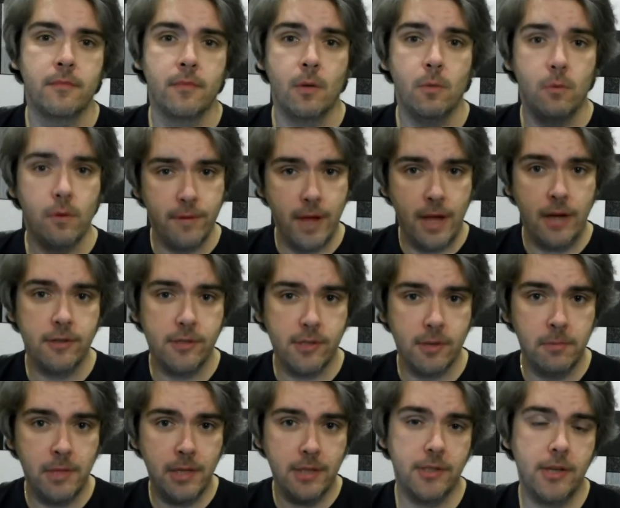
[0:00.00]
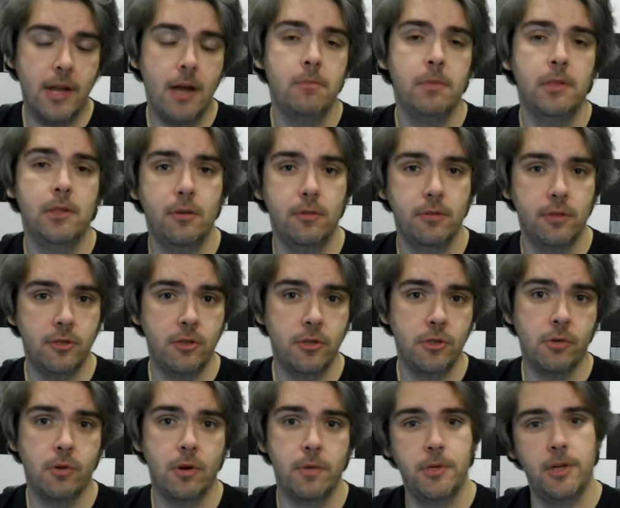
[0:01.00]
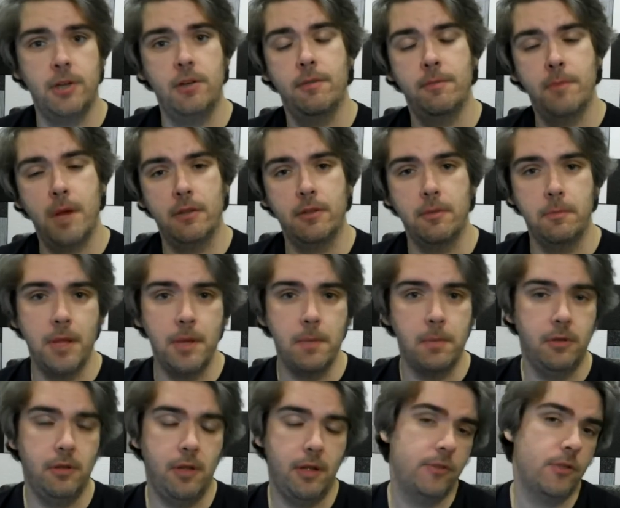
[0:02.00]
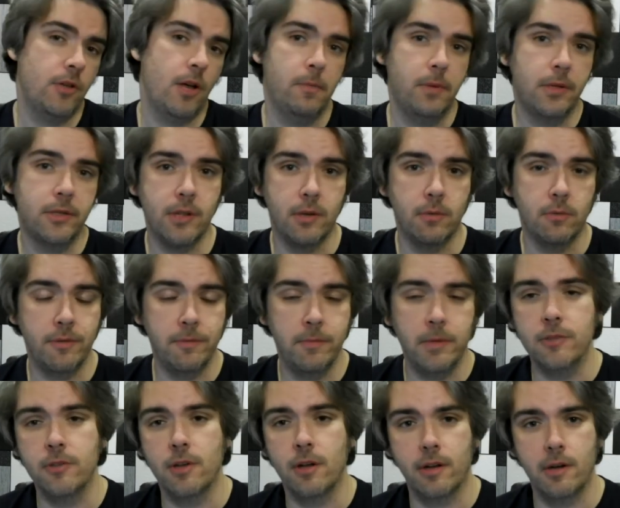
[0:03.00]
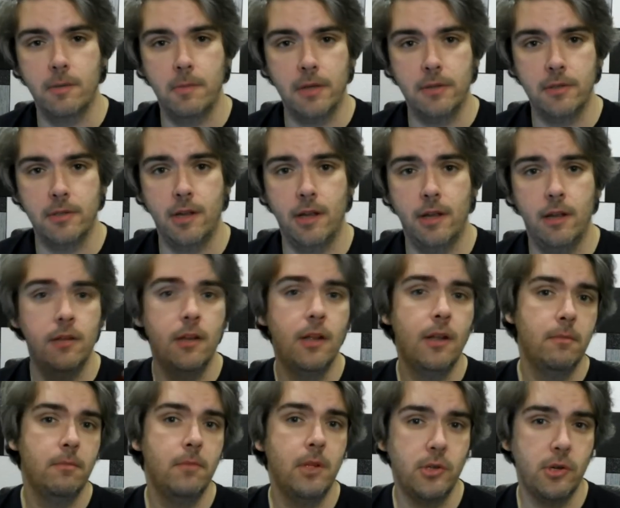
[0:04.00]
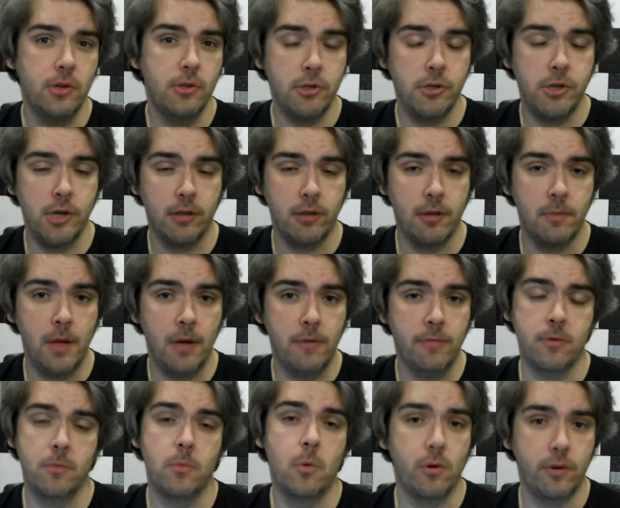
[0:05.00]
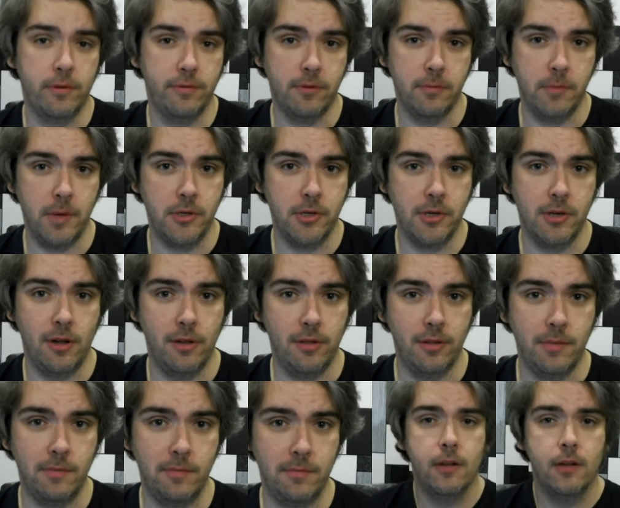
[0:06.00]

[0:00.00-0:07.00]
We've added some links down below in the description about the people and topics that we've been talking about today. Be sure to check them out for more information on them.